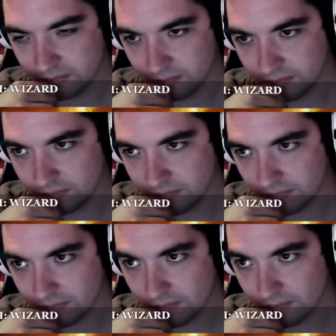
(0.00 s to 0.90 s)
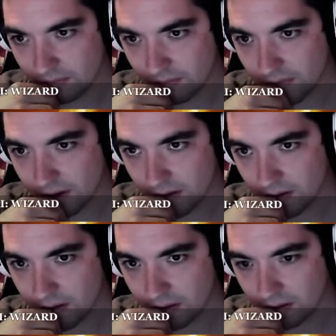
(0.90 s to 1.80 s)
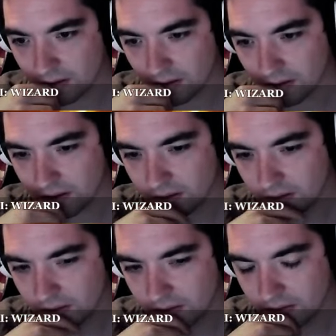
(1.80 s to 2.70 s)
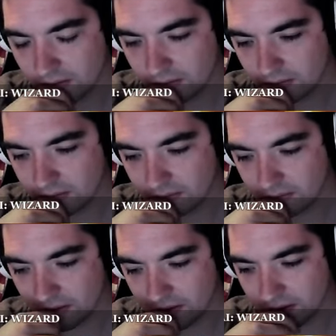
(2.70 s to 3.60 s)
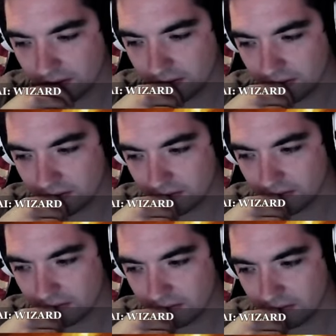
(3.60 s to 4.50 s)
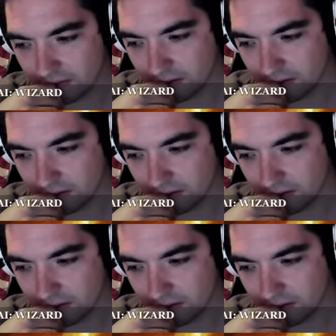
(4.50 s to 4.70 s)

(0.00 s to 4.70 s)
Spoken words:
This person isn't speaking.